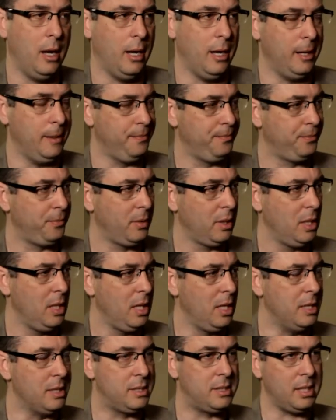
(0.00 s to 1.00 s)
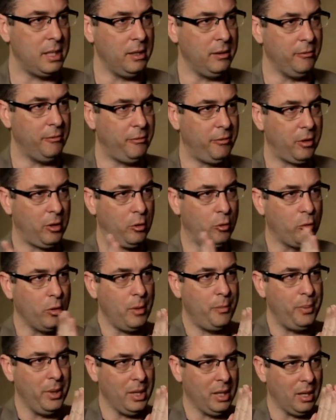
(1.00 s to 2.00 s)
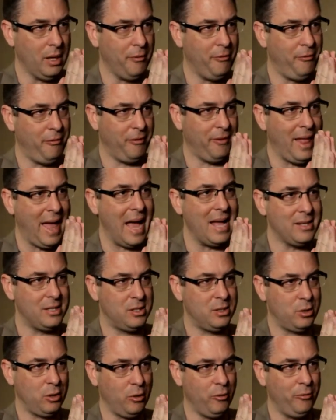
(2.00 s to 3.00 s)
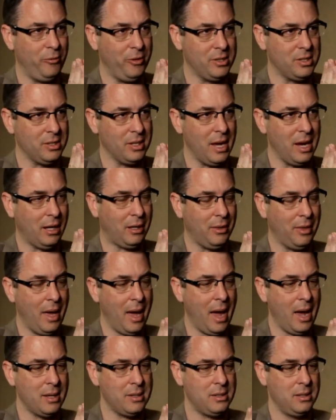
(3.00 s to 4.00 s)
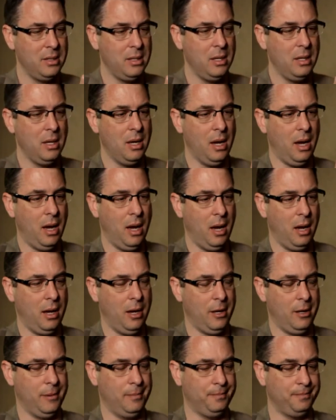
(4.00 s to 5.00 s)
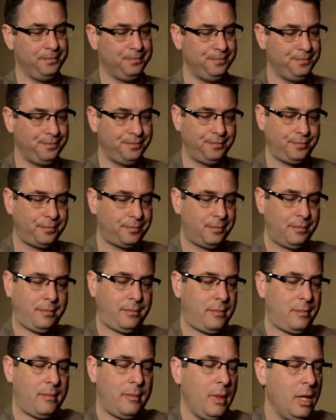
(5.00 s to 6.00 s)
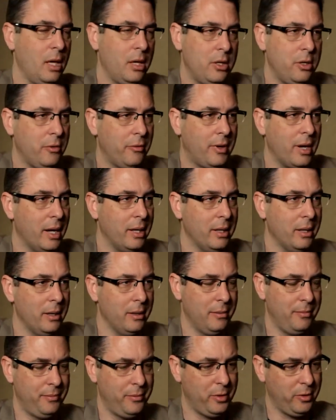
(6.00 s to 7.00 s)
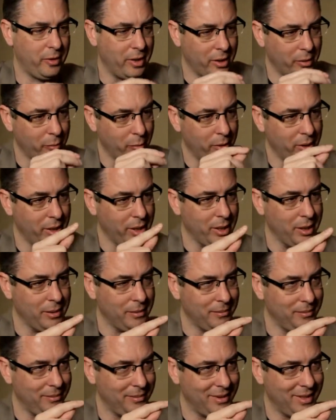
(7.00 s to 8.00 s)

um, instead of gripping a flat surface like that, um, you've got to you've got to really